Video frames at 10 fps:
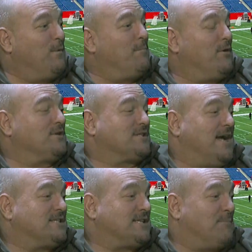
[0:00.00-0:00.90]
when Bill
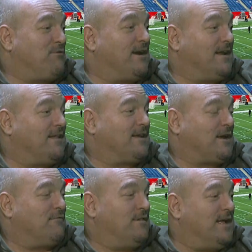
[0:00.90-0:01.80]
decides to start bringing another
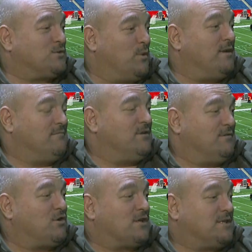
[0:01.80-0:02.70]
kicker in. That's when
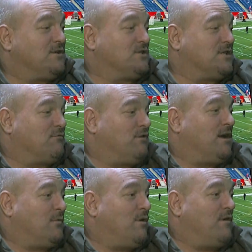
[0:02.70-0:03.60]
Goskowski's really
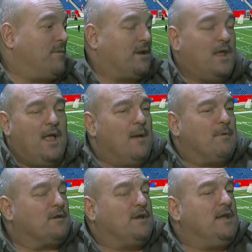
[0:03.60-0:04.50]
going to worry about it.
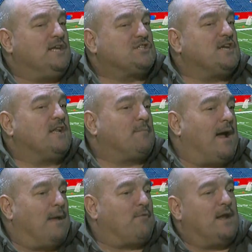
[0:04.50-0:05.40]
But he's standing
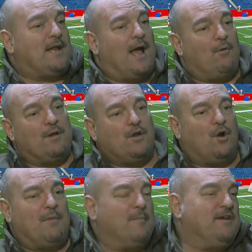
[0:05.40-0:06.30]
by him right now, and you
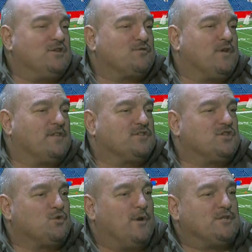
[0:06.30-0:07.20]
know maybe he just figured the
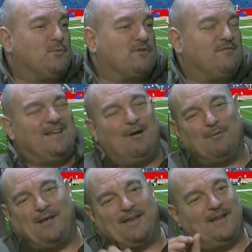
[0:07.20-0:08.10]
situation wasn't. Now, what
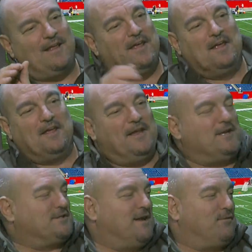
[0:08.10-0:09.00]
am I kidding? He
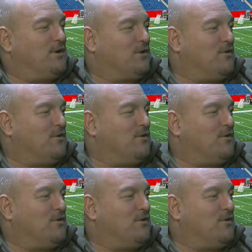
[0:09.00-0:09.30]
doesn't have a lot of